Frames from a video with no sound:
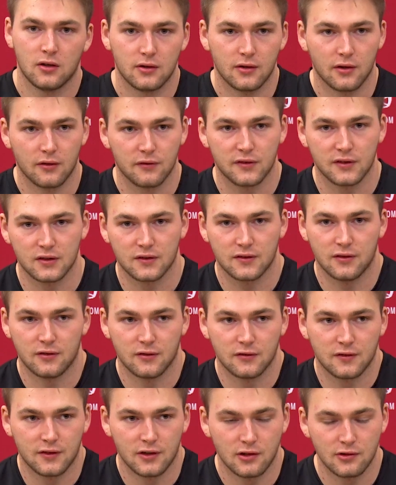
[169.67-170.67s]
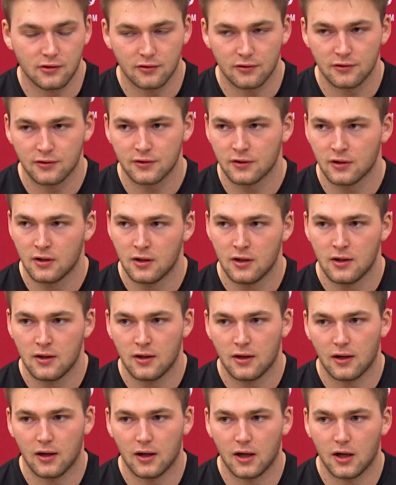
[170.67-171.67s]
you know sixth year seniors.
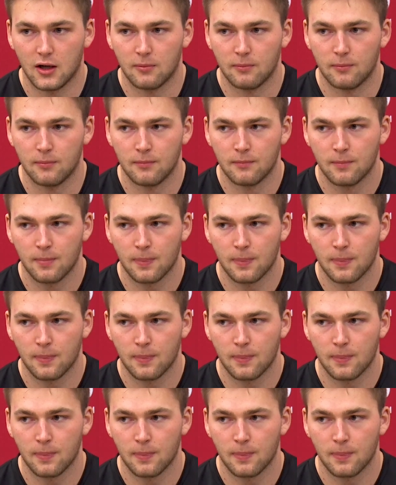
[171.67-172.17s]
Um,